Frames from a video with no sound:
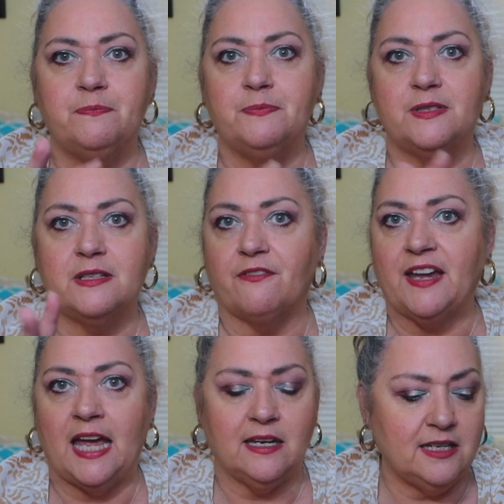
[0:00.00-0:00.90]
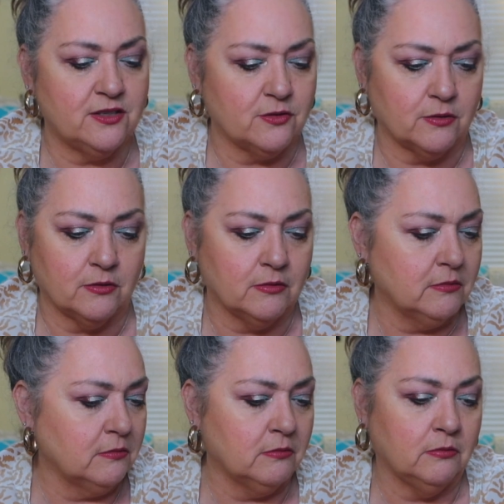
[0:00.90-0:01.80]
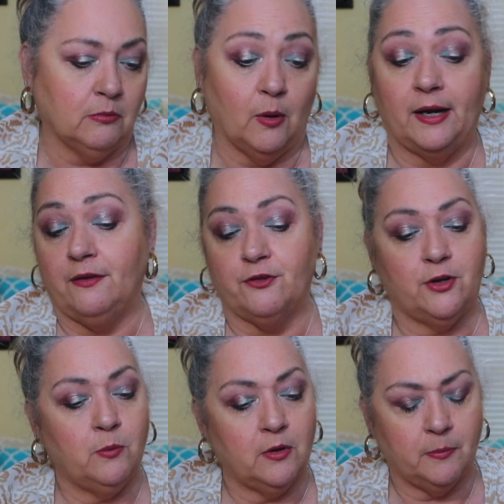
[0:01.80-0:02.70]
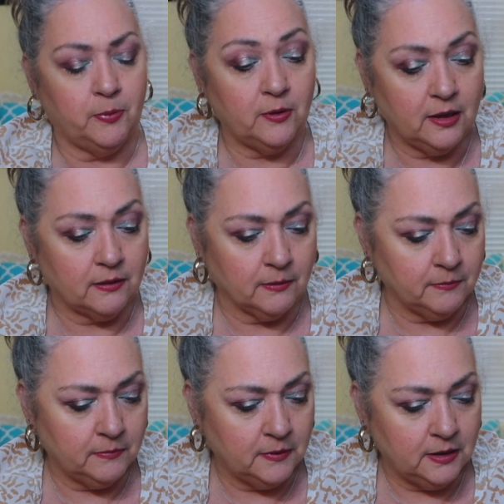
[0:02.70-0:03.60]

stuff candies or whatever you want to put in them.